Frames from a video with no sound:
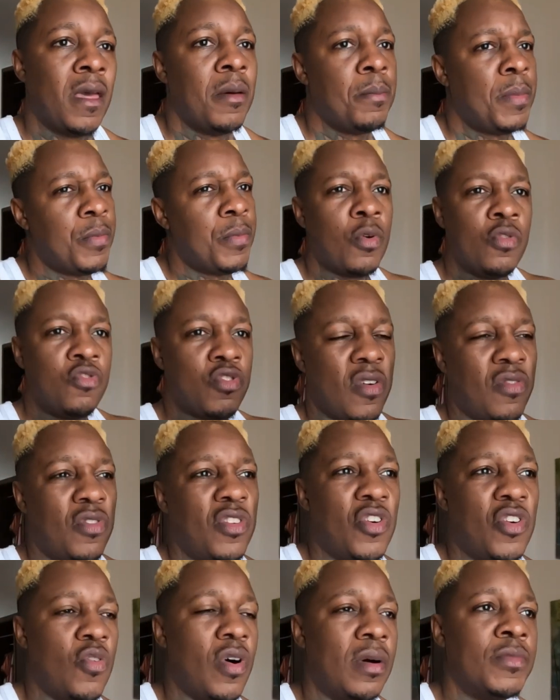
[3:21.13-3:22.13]
People who travel
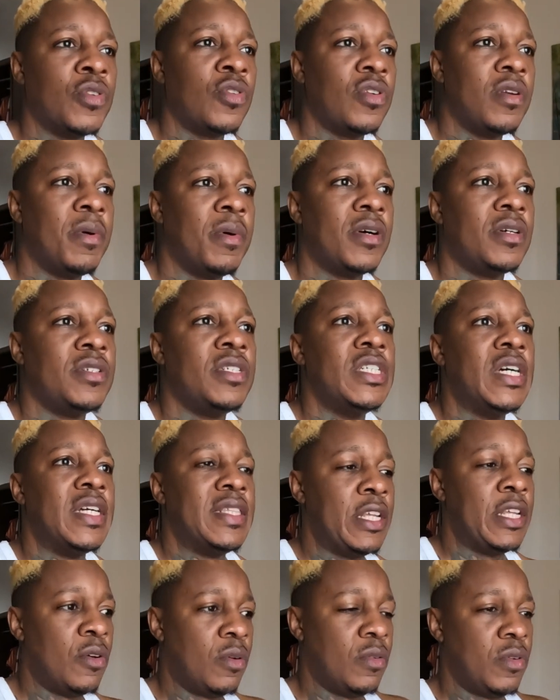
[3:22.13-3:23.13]
know what I'm talking about.
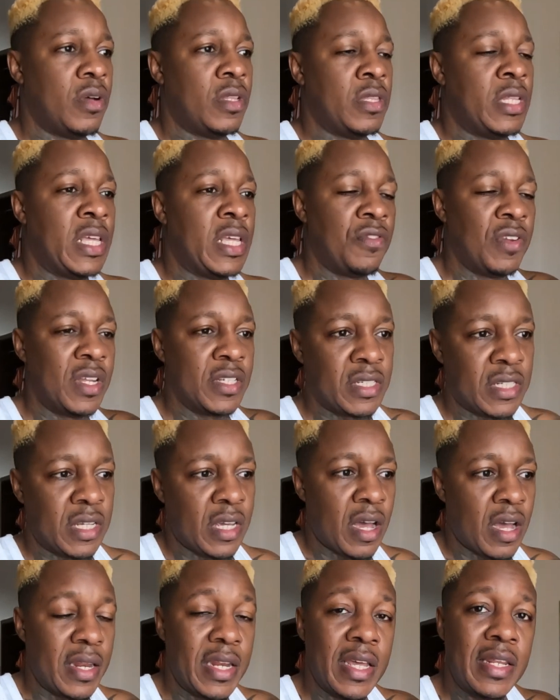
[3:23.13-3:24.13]
They give you the
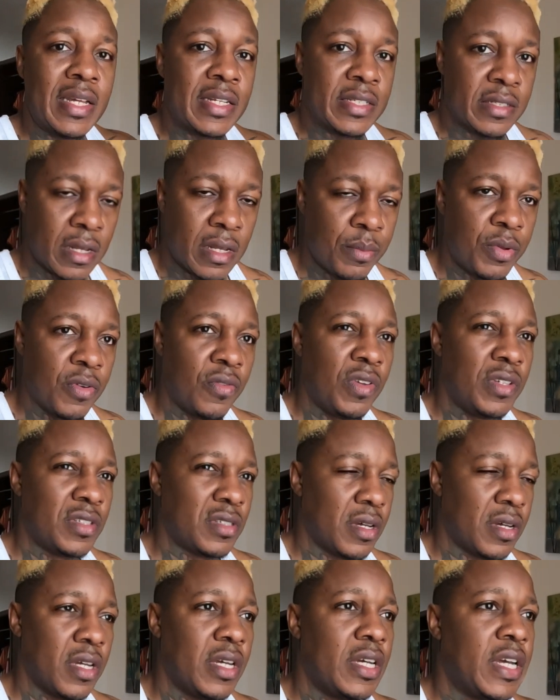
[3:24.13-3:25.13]
sticker and then they stamp your
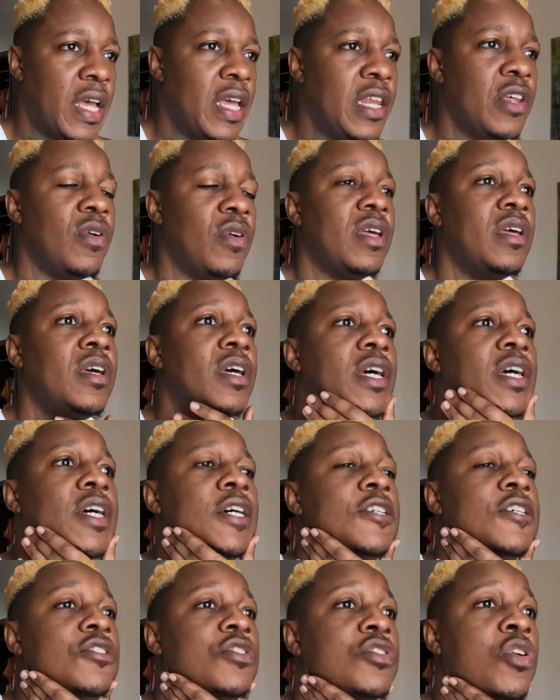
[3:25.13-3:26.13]
visa. Anyway,
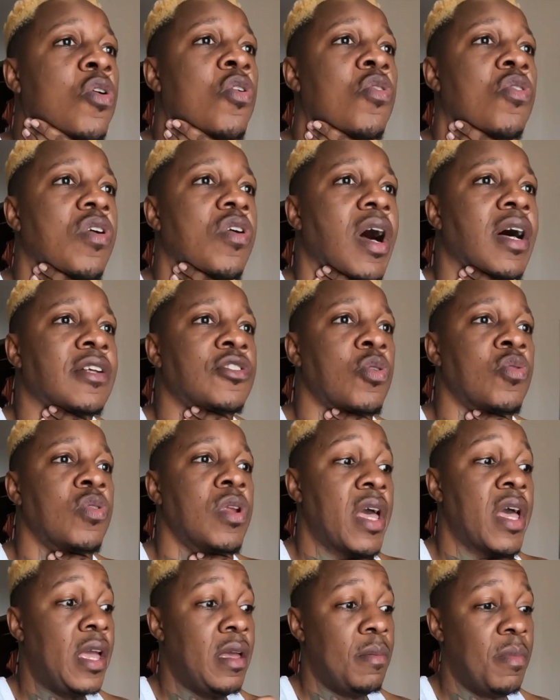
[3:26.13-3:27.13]
so I told
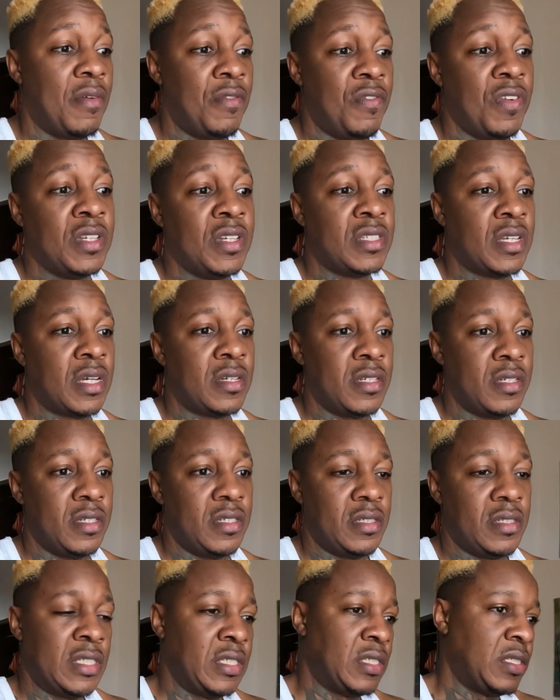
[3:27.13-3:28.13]
her, hey, my visa,
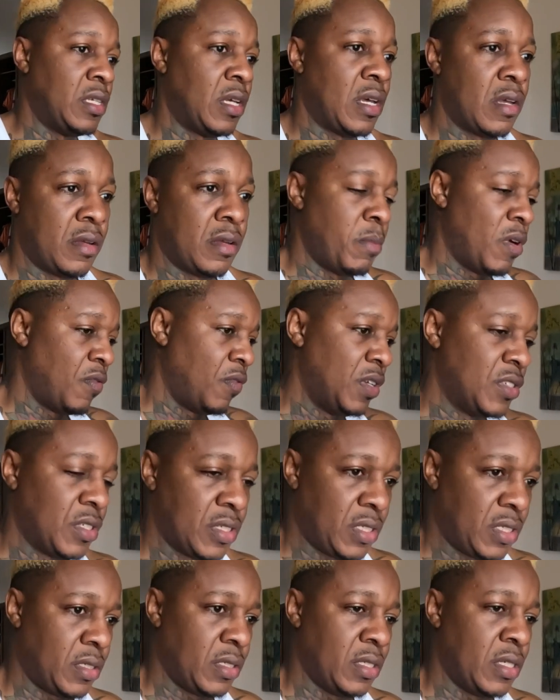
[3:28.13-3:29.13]
the sticker, my visa
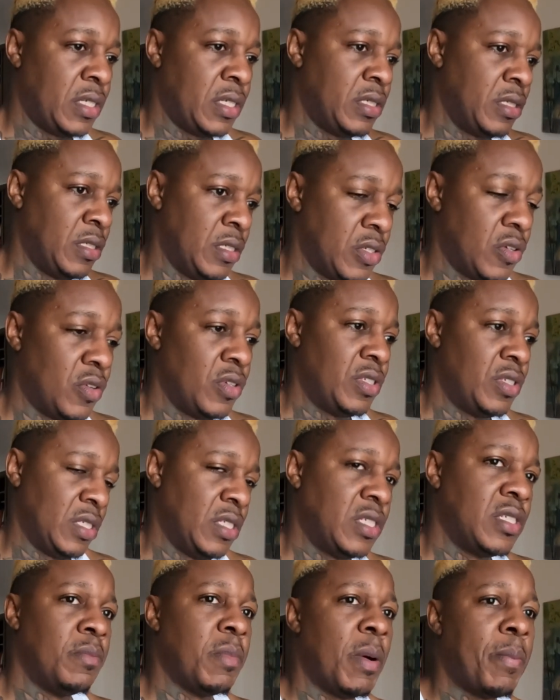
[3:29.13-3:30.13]
is, you know,
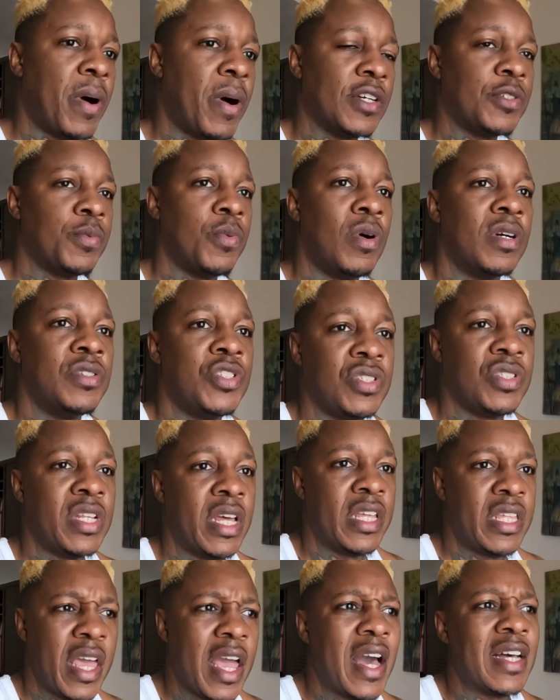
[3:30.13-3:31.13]
is in my passport, and she's
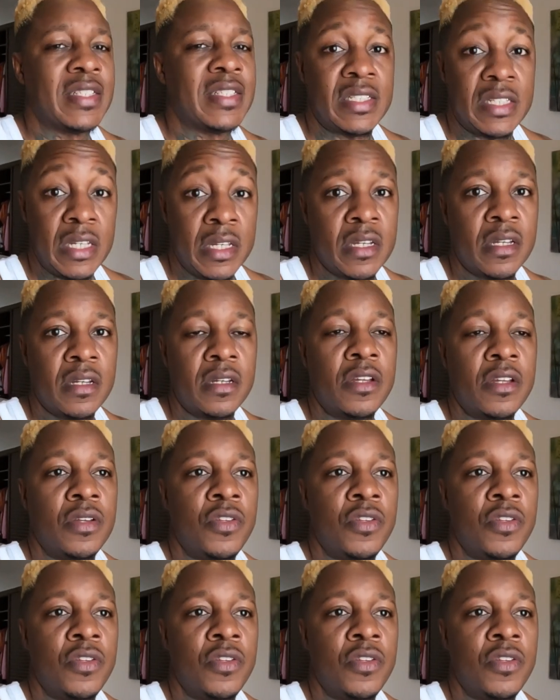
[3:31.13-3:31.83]
like, yeah, I see it.